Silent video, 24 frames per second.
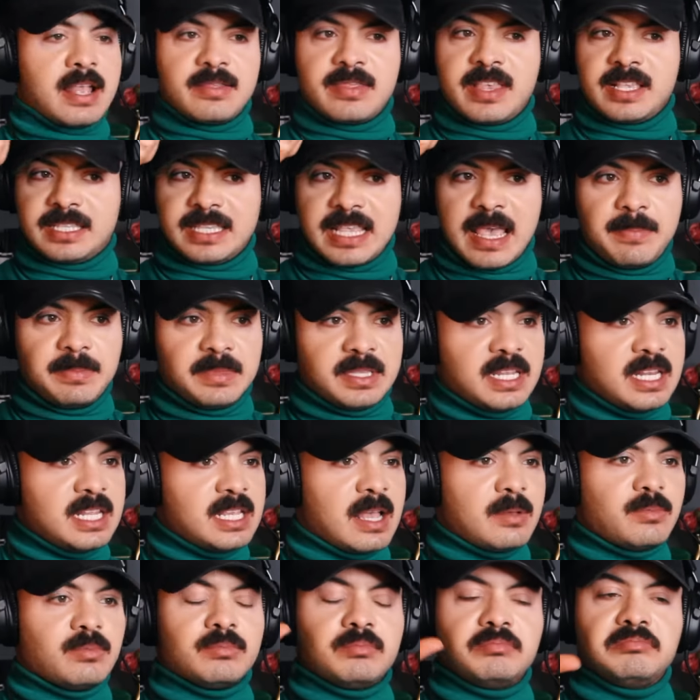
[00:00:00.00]
This emptiness.
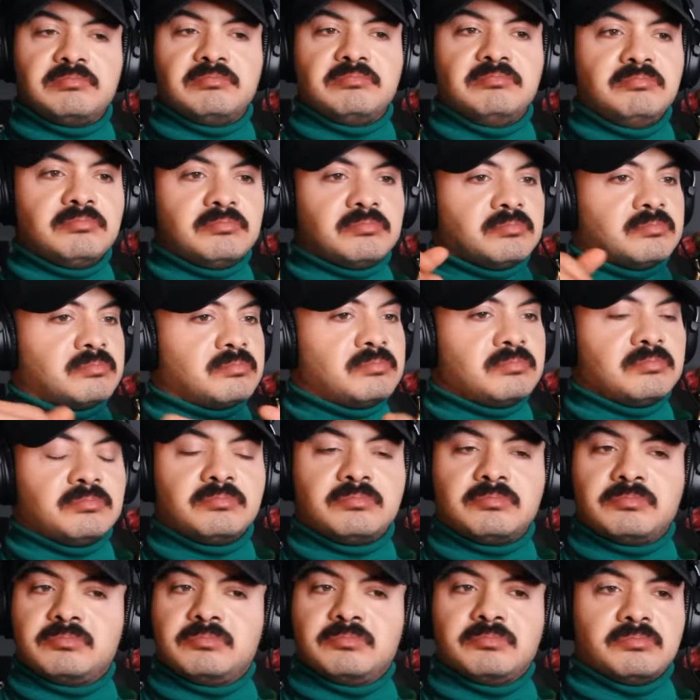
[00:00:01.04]
Uh, mm
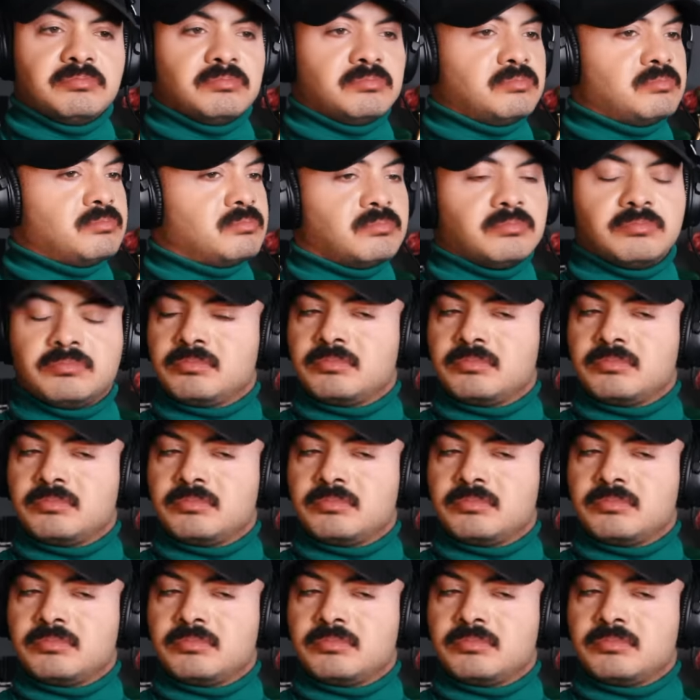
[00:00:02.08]
-mm,